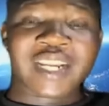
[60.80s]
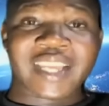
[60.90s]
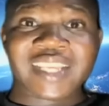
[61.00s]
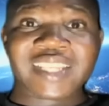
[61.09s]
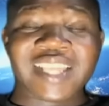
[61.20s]

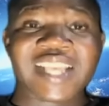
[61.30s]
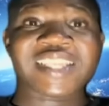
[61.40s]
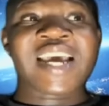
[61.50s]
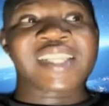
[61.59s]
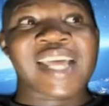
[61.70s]

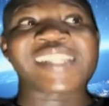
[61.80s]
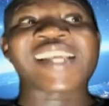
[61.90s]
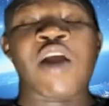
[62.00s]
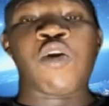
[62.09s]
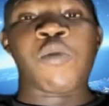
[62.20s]
gangsters
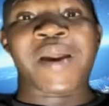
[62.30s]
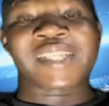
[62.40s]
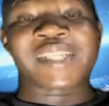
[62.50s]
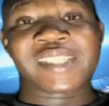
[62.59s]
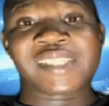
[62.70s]
that are
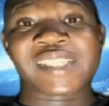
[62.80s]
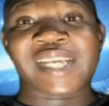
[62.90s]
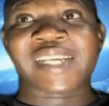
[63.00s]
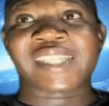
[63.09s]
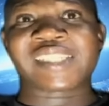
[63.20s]
operating in
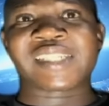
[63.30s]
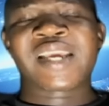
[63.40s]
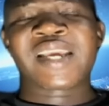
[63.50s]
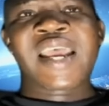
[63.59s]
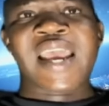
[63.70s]
that region.